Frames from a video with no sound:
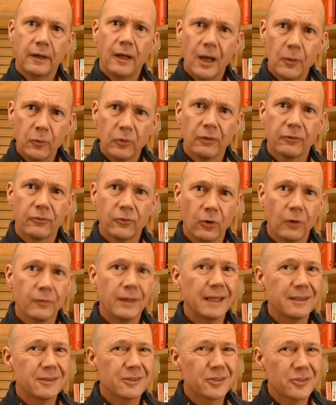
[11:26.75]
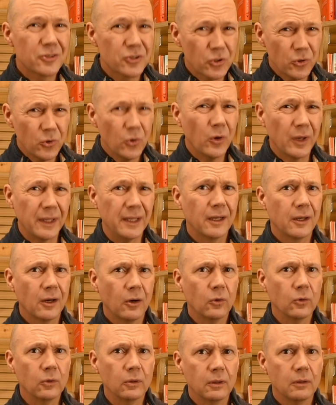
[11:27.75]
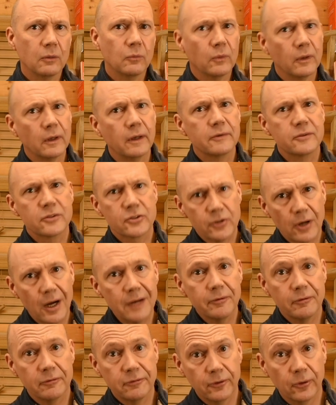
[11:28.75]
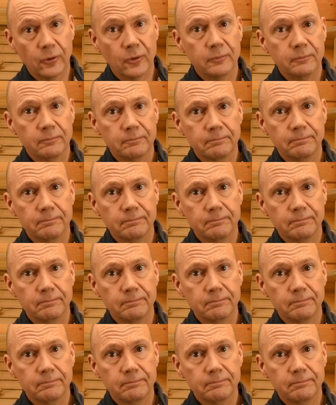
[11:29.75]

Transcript: And I would have thought that's surely a goal worth striving for.